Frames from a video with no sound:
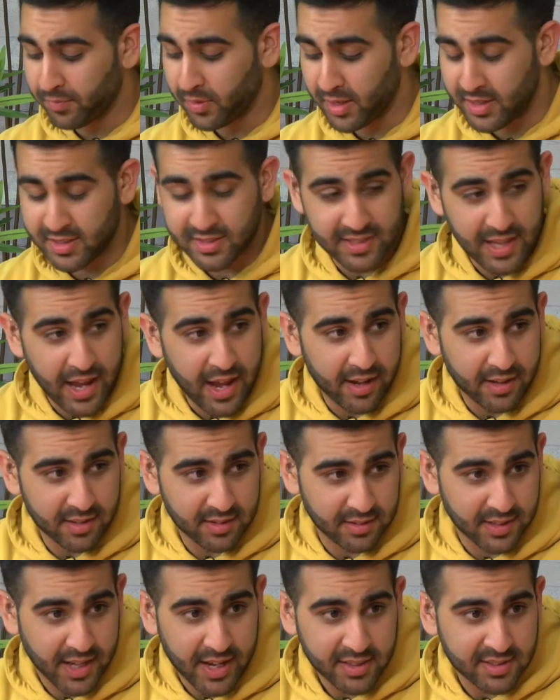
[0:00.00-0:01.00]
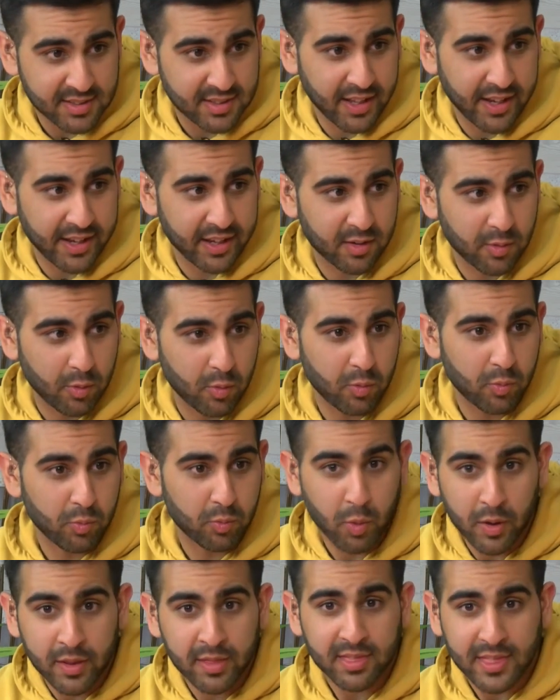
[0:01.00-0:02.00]
is that that's like
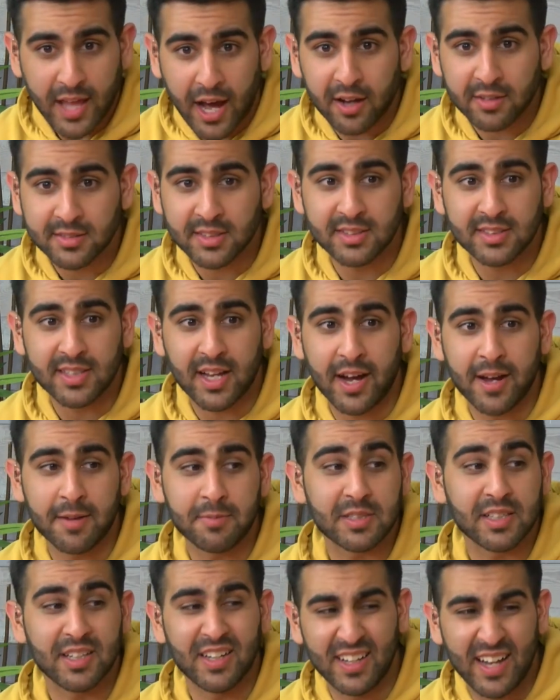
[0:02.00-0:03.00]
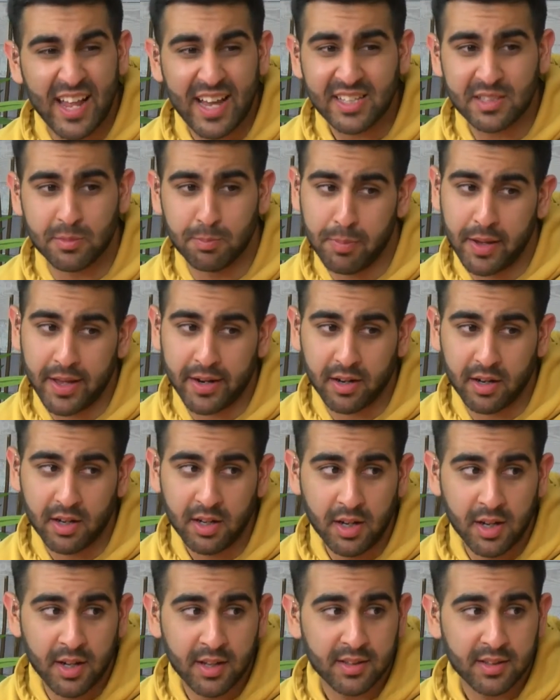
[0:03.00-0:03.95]
1,000 times less better